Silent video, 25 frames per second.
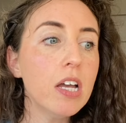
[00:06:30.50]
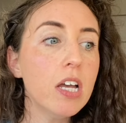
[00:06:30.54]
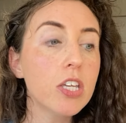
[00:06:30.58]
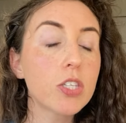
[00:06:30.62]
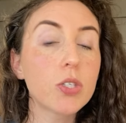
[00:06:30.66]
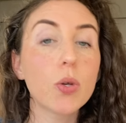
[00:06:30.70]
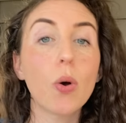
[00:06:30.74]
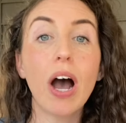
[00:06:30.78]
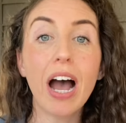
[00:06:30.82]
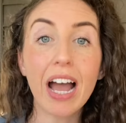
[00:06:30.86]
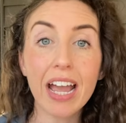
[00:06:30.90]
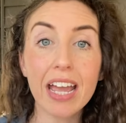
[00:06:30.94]

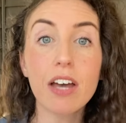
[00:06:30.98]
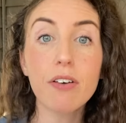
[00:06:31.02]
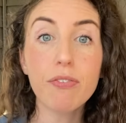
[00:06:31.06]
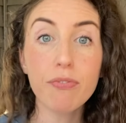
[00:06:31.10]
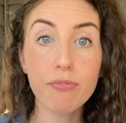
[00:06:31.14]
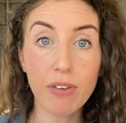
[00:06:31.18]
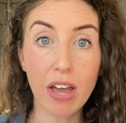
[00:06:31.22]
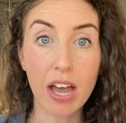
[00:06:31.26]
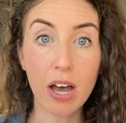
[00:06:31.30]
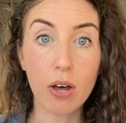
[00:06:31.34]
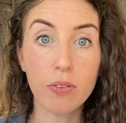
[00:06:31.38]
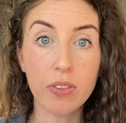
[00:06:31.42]
So I have
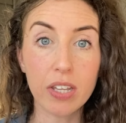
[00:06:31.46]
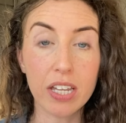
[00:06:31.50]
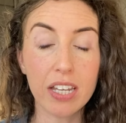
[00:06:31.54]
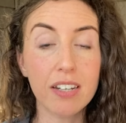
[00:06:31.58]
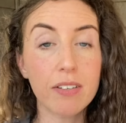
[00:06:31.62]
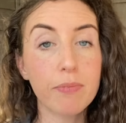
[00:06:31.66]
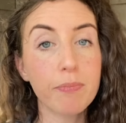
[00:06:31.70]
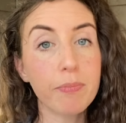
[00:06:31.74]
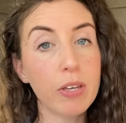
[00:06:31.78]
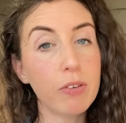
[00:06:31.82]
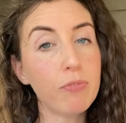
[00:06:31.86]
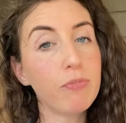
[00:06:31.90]
found that
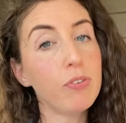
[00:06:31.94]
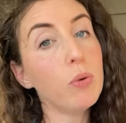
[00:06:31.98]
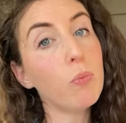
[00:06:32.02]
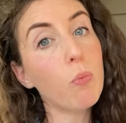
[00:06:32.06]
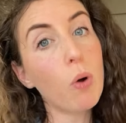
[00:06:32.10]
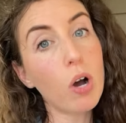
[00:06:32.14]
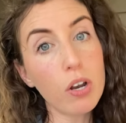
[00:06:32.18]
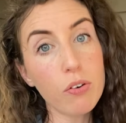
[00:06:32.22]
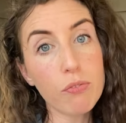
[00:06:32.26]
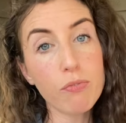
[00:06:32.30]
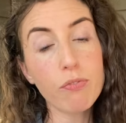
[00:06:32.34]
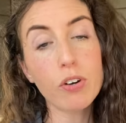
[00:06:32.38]
if you
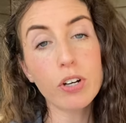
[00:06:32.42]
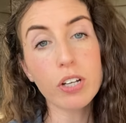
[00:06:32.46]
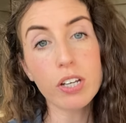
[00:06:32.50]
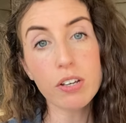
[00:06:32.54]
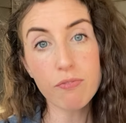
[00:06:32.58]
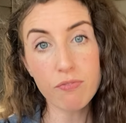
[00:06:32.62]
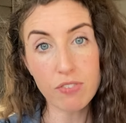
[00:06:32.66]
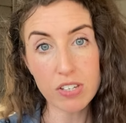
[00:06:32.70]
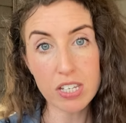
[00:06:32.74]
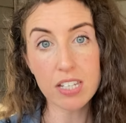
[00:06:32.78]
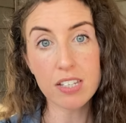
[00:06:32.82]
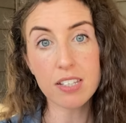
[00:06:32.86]
want, for
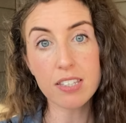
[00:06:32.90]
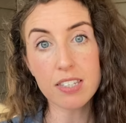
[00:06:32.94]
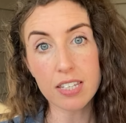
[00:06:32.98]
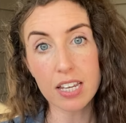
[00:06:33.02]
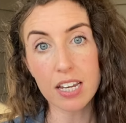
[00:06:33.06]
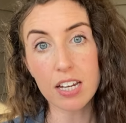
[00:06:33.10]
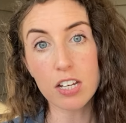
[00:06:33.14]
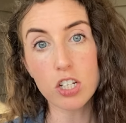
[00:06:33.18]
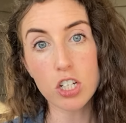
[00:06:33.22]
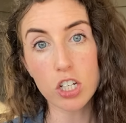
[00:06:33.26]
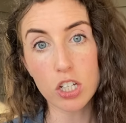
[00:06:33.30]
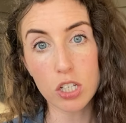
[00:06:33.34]
convenience
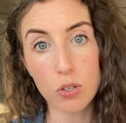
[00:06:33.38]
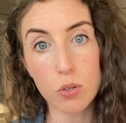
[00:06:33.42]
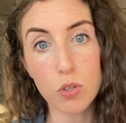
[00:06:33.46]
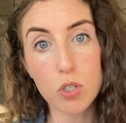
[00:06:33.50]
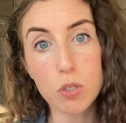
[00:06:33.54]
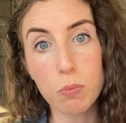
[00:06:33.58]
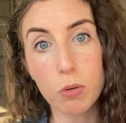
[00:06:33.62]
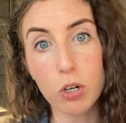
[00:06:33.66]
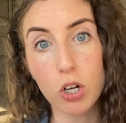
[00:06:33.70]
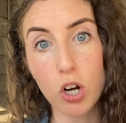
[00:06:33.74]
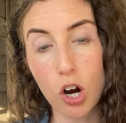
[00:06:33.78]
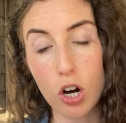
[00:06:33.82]
sake, to
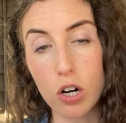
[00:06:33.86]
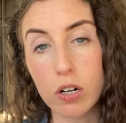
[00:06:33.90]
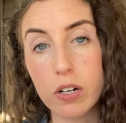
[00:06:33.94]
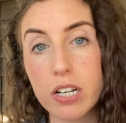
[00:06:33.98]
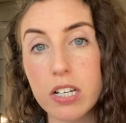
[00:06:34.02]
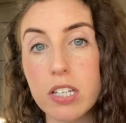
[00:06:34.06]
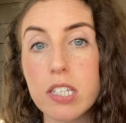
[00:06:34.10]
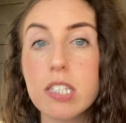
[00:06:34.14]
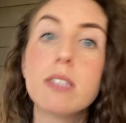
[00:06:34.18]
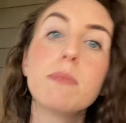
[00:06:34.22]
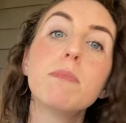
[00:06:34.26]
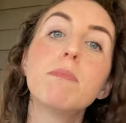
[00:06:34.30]
use
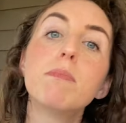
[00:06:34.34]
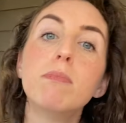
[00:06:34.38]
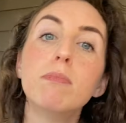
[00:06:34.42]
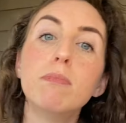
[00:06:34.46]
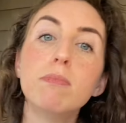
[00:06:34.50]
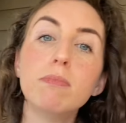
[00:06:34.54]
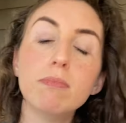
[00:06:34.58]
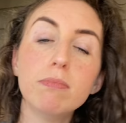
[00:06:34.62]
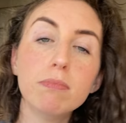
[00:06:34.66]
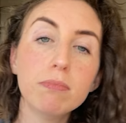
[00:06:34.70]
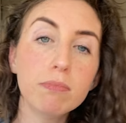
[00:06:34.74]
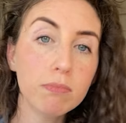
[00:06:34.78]
Mercari's
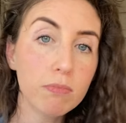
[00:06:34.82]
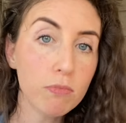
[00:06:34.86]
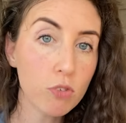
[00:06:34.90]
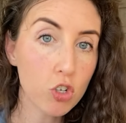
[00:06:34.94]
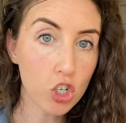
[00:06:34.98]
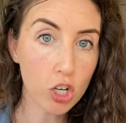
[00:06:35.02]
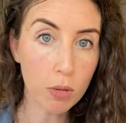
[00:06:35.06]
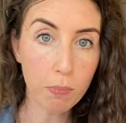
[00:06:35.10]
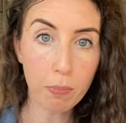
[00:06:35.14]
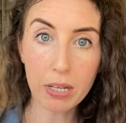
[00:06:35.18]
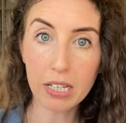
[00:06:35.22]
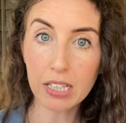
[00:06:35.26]

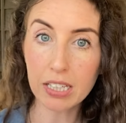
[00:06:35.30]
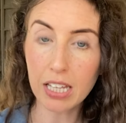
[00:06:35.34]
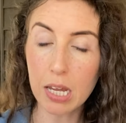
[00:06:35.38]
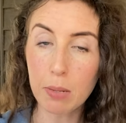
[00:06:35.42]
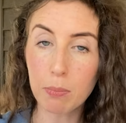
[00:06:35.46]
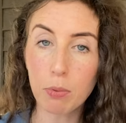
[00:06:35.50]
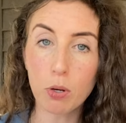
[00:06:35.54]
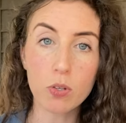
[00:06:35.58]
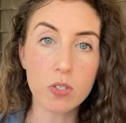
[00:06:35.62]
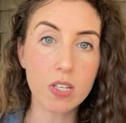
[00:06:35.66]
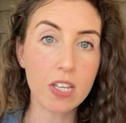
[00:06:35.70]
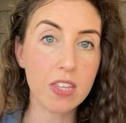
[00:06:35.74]
shipping
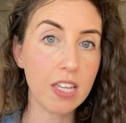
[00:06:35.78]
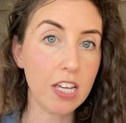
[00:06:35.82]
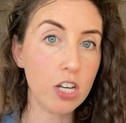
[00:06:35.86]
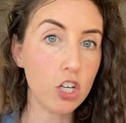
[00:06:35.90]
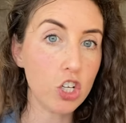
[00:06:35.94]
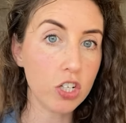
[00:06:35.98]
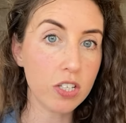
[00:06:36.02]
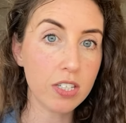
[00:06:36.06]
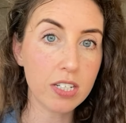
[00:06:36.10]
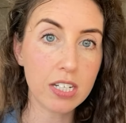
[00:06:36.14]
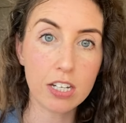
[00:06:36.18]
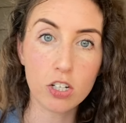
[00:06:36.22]
labels and
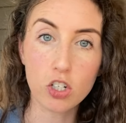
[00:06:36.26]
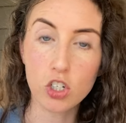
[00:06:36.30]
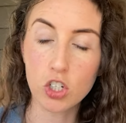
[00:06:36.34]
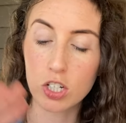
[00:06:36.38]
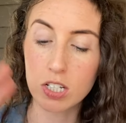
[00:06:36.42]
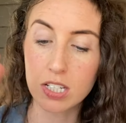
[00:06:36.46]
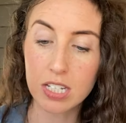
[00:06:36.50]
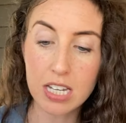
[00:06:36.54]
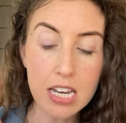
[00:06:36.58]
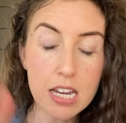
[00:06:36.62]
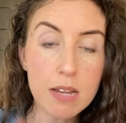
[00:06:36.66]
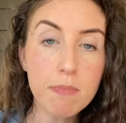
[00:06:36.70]
it's
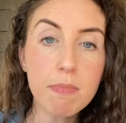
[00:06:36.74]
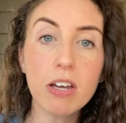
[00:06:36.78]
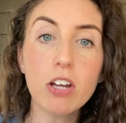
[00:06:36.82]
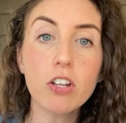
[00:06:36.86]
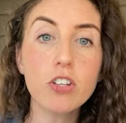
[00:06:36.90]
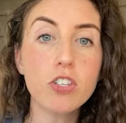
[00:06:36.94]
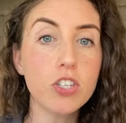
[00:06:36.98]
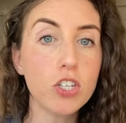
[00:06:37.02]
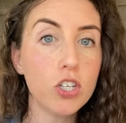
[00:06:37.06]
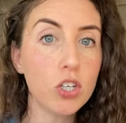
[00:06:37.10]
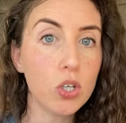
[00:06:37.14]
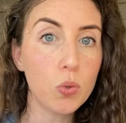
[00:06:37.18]
just
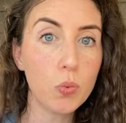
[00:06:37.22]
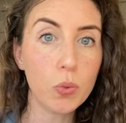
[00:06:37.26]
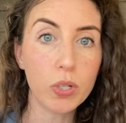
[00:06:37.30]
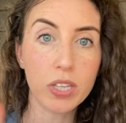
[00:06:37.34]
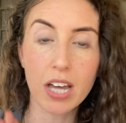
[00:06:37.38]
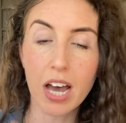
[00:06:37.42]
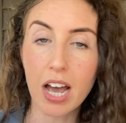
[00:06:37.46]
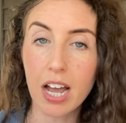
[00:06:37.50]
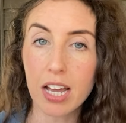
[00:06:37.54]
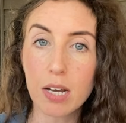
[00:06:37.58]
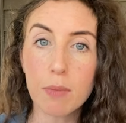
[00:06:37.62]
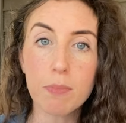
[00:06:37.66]
emailed to you when
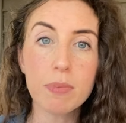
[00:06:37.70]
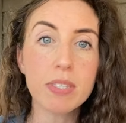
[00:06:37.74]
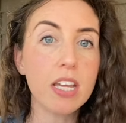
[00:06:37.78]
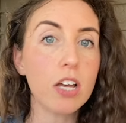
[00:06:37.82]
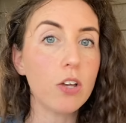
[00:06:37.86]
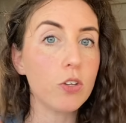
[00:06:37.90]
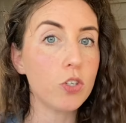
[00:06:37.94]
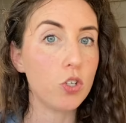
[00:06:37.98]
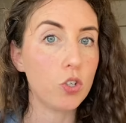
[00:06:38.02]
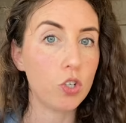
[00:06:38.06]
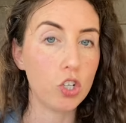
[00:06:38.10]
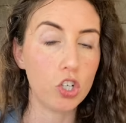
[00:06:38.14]
the item
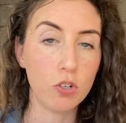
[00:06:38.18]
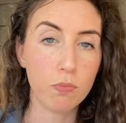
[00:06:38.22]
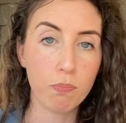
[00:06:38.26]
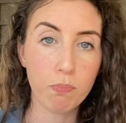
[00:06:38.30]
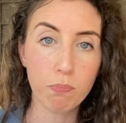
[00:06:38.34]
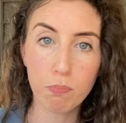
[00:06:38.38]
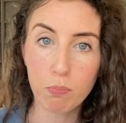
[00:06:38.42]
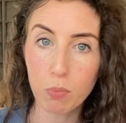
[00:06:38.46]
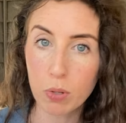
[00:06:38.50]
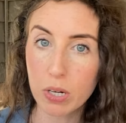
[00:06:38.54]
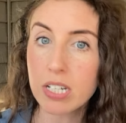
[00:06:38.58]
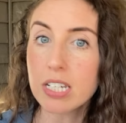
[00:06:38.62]
sells, you can
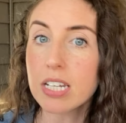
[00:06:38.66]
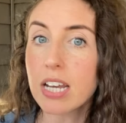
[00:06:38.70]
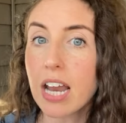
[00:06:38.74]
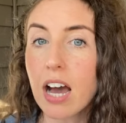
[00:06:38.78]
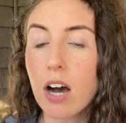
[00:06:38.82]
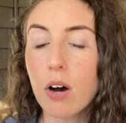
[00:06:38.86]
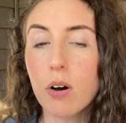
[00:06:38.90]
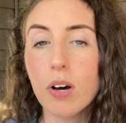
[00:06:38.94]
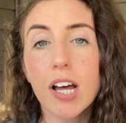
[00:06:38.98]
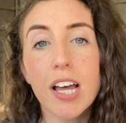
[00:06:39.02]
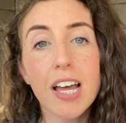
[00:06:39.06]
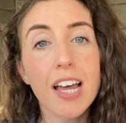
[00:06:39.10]
print it
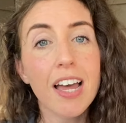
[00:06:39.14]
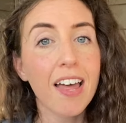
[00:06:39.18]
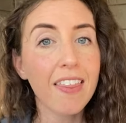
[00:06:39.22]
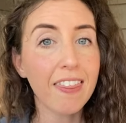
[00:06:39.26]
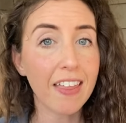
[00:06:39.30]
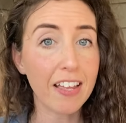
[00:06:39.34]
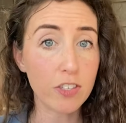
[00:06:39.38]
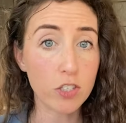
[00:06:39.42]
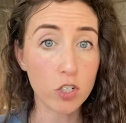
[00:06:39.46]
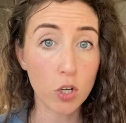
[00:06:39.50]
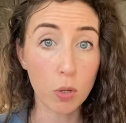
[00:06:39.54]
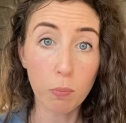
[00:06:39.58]
out.
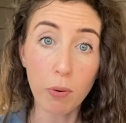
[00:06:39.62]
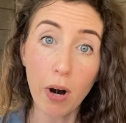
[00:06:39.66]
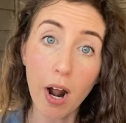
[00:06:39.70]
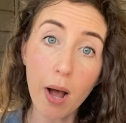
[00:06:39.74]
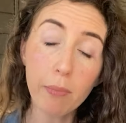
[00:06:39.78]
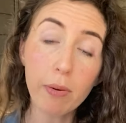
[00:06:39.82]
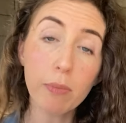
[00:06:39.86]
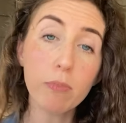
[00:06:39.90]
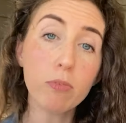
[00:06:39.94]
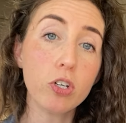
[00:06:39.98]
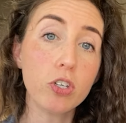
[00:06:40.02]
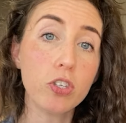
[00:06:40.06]
That's no problem.